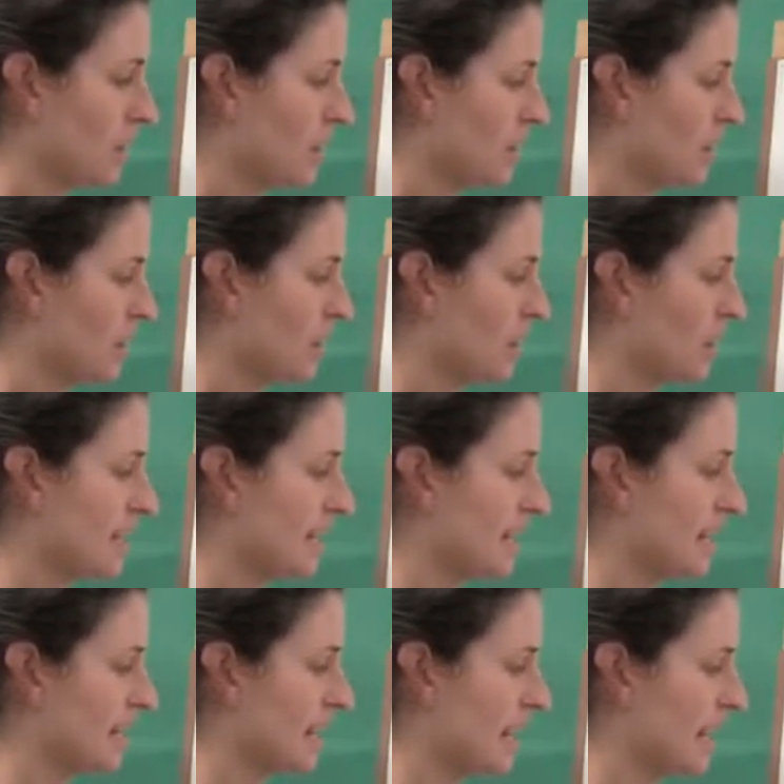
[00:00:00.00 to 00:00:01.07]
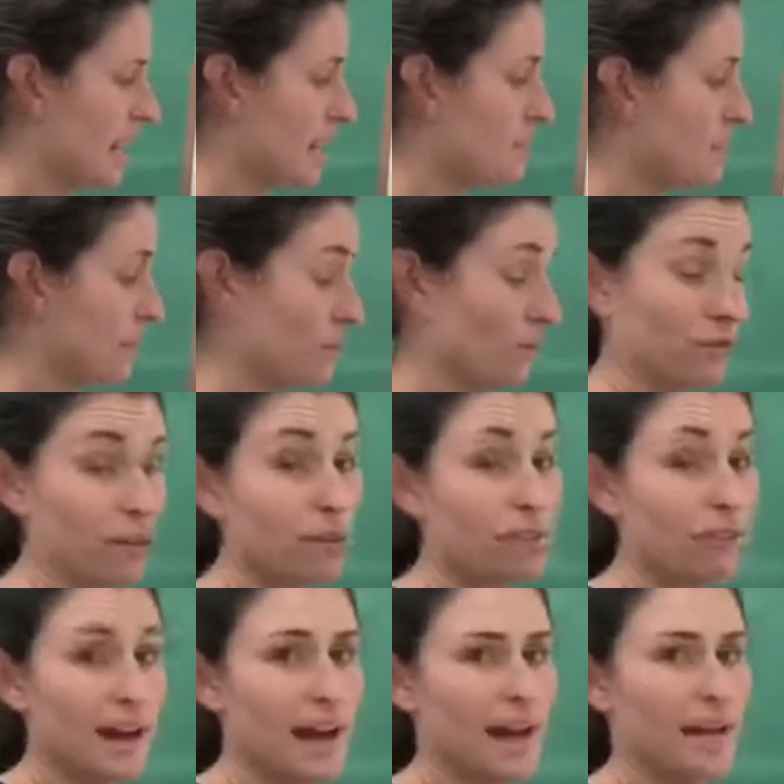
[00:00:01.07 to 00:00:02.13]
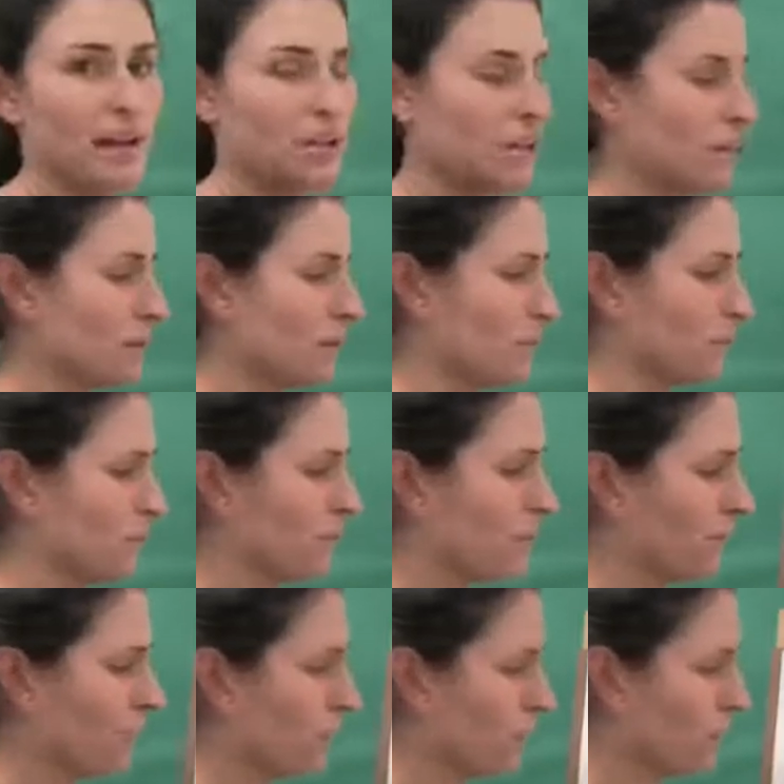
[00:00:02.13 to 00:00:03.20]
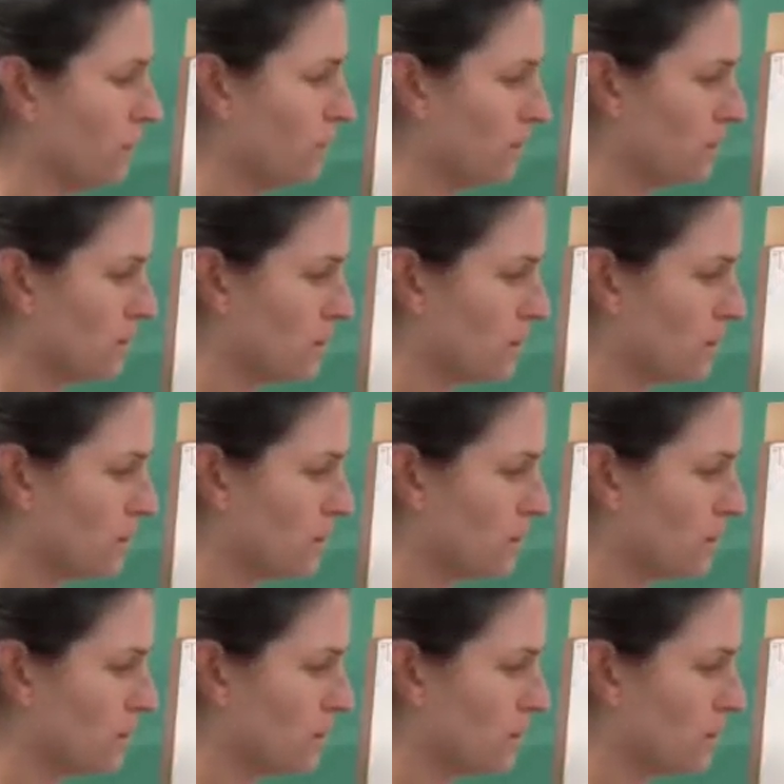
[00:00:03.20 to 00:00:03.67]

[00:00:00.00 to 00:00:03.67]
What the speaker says: I know I said apple for red. Are there blue foods?